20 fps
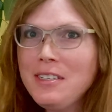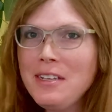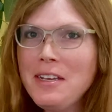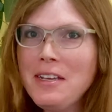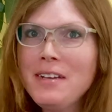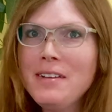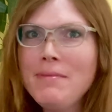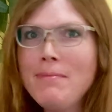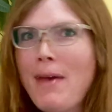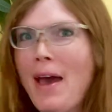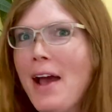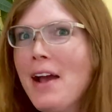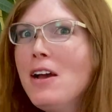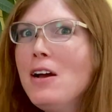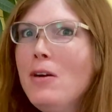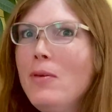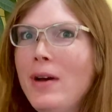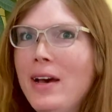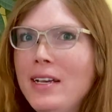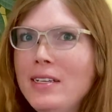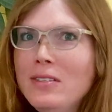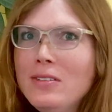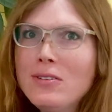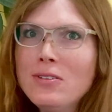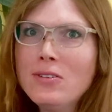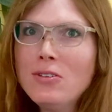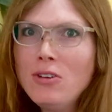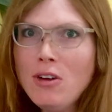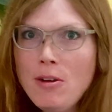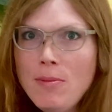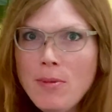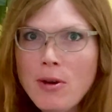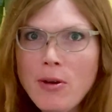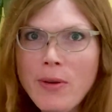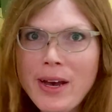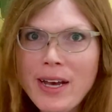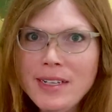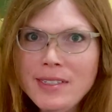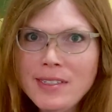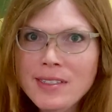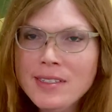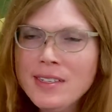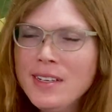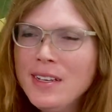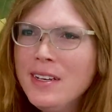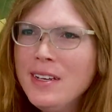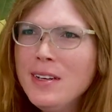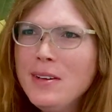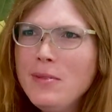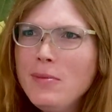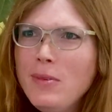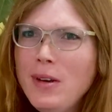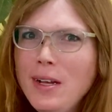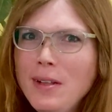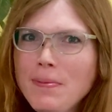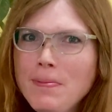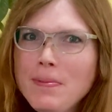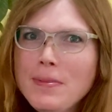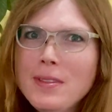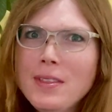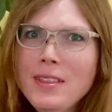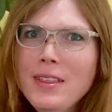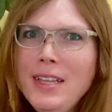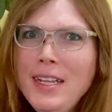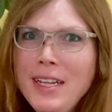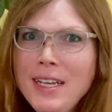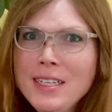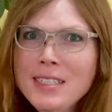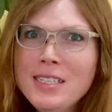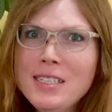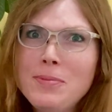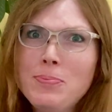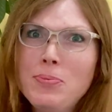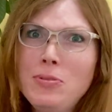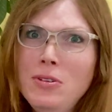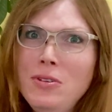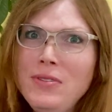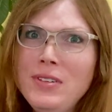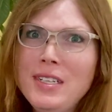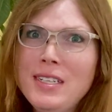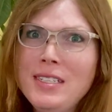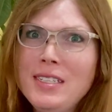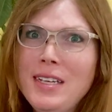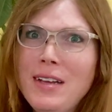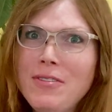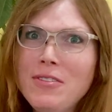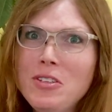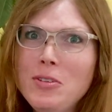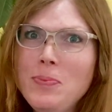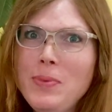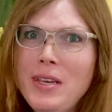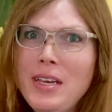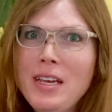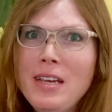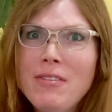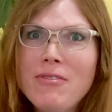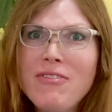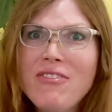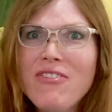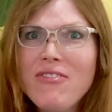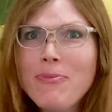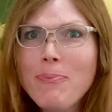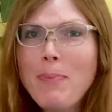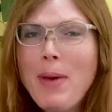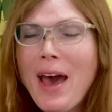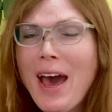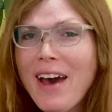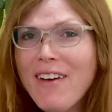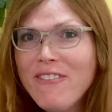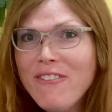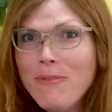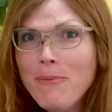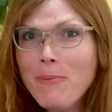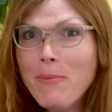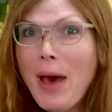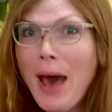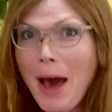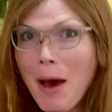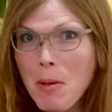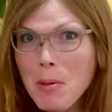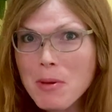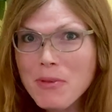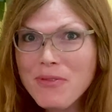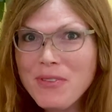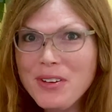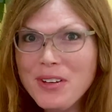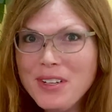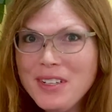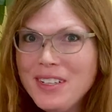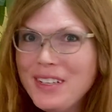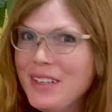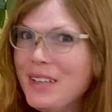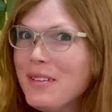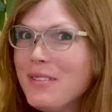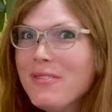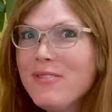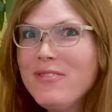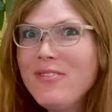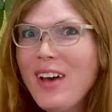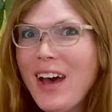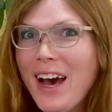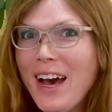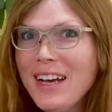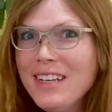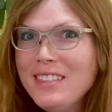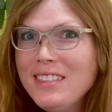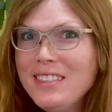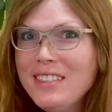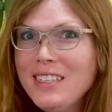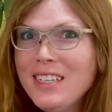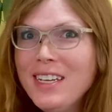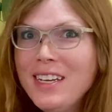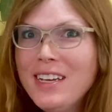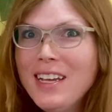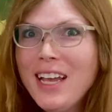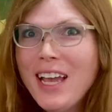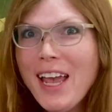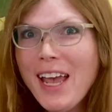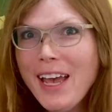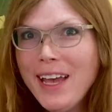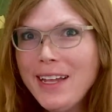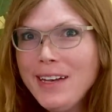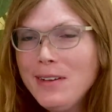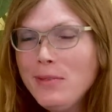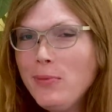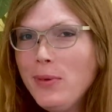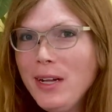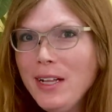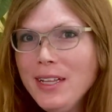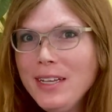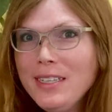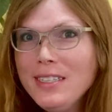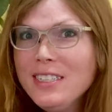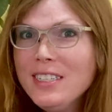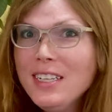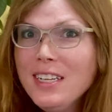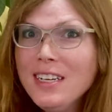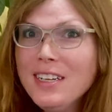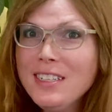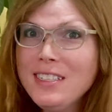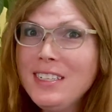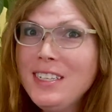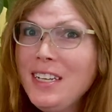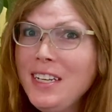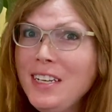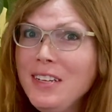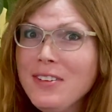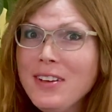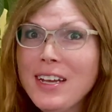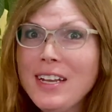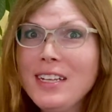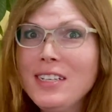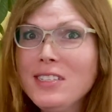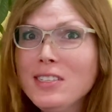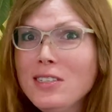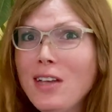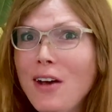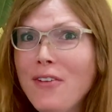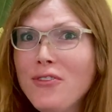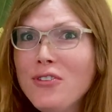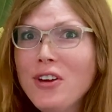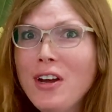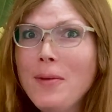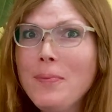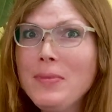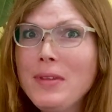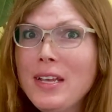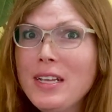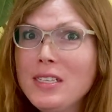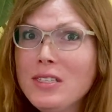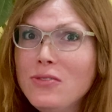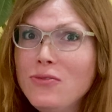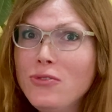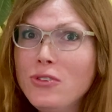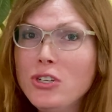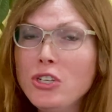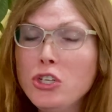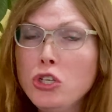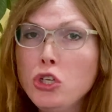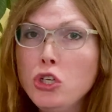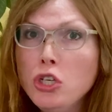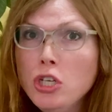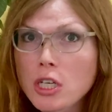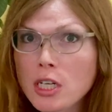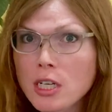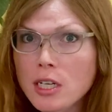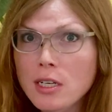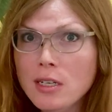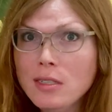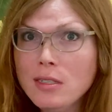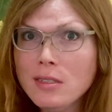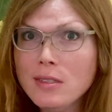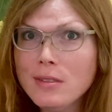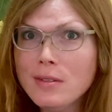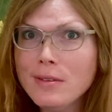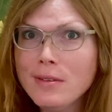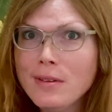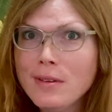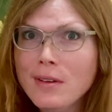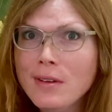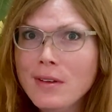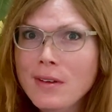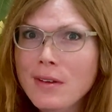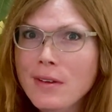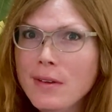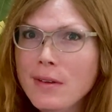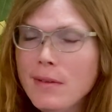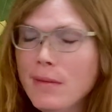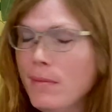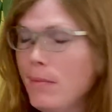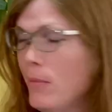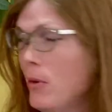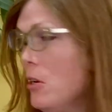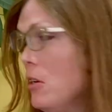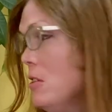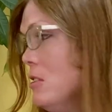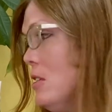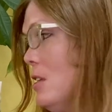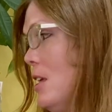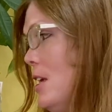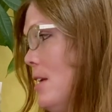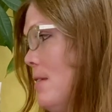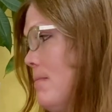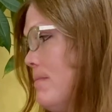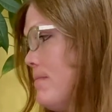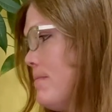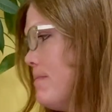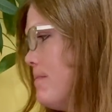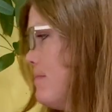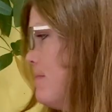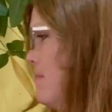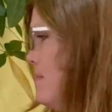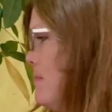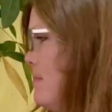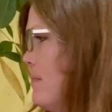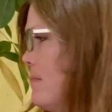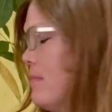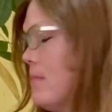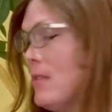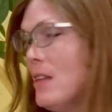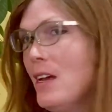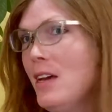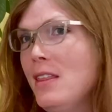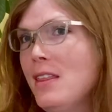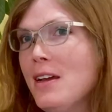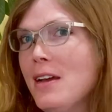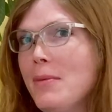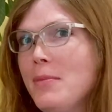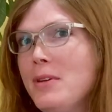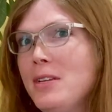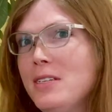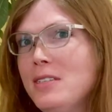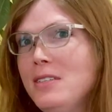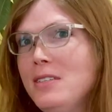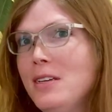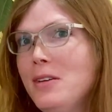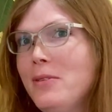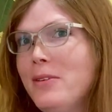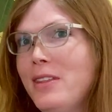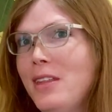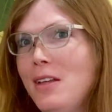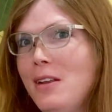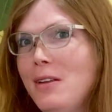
in macOS or ChromeOS, well, Linux has proven itself to be powerful, fast, and well, it's going to continue getting software updates for years. Personally, I think I'm going to stick with it.